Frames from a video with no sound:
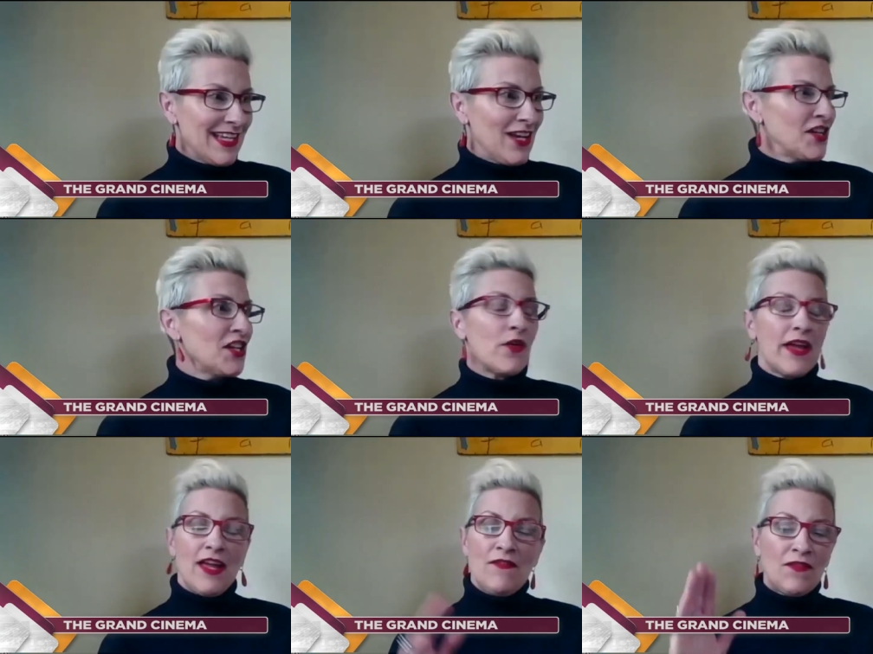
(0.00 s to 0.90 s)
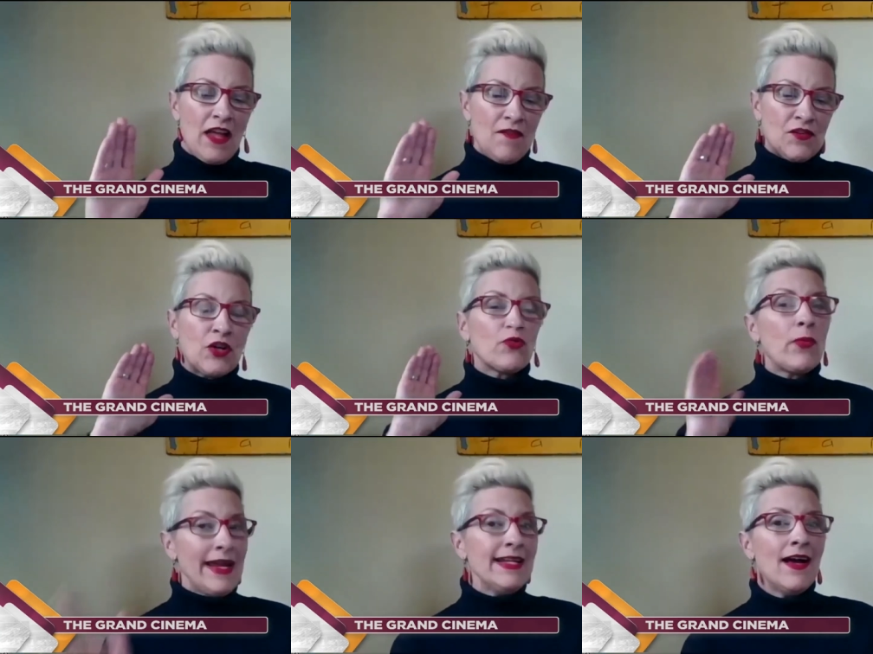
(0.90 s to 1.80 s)
tell you, if if
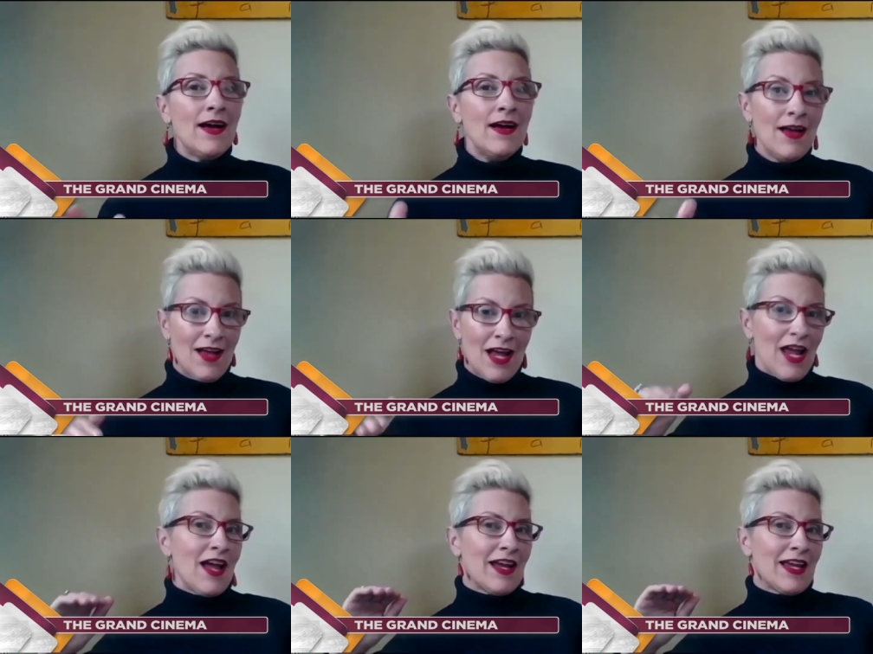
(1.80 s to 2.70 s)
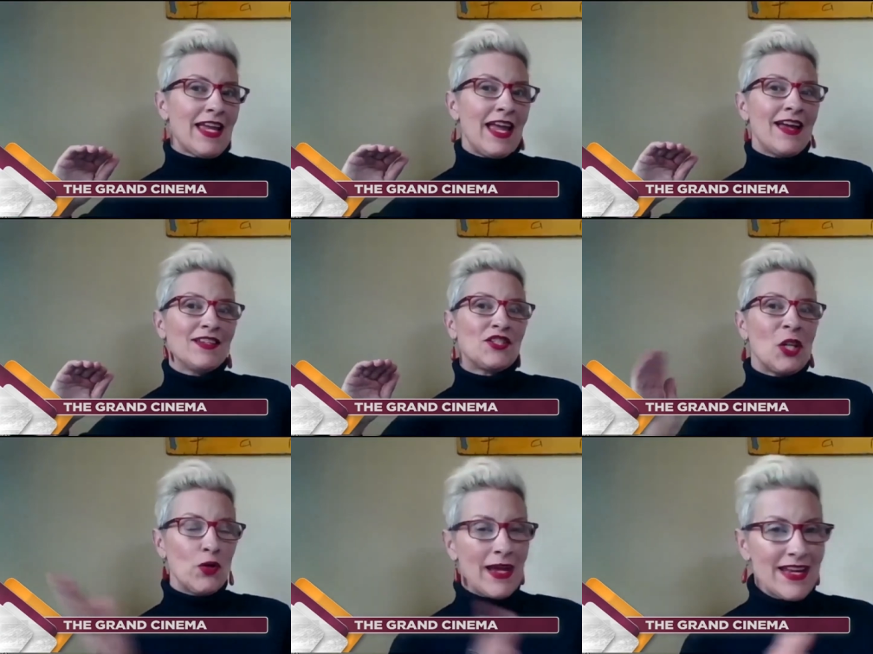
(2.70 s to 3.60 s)
Corina can
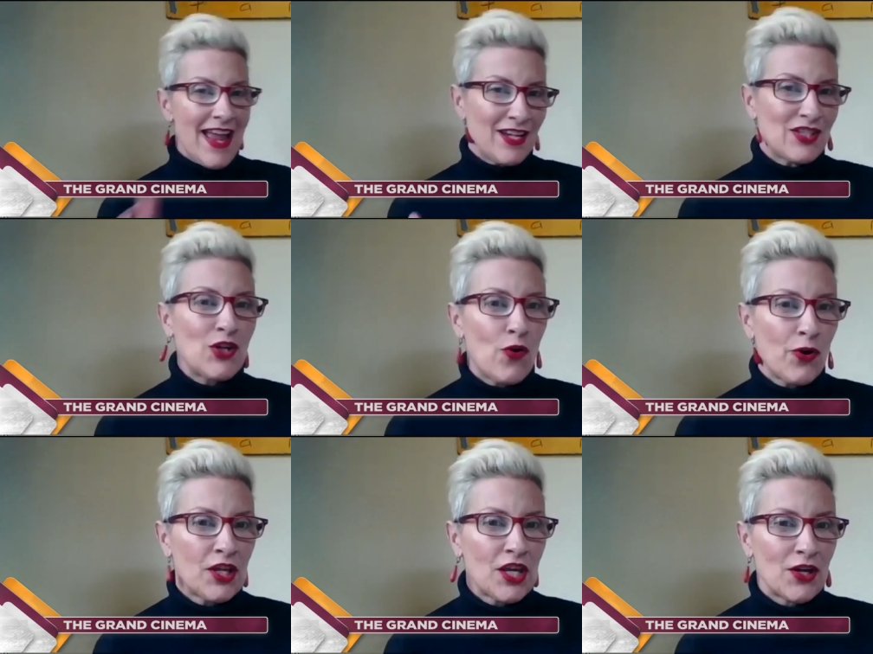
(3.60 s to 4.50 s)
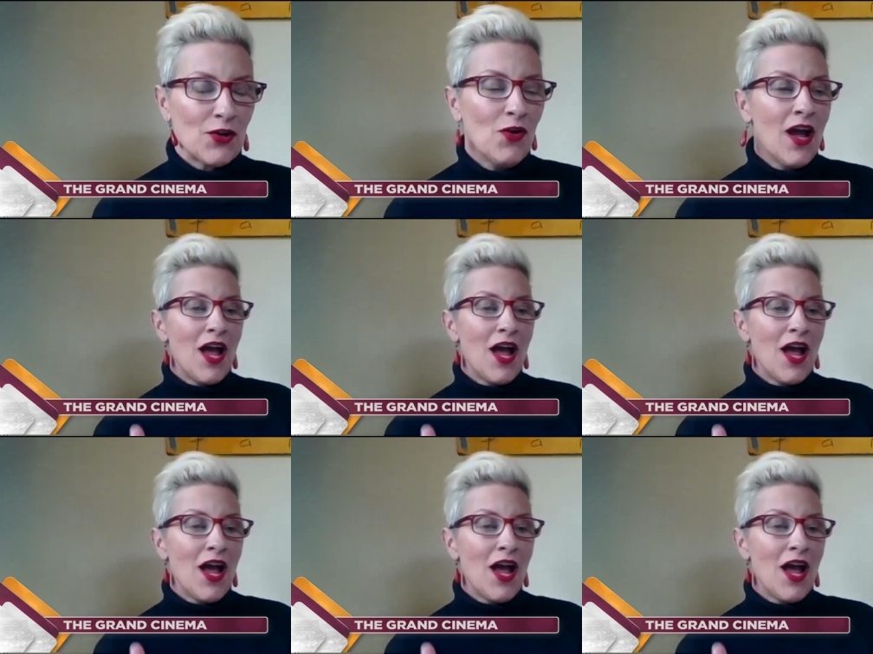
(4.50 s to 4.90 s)
do it next door to you.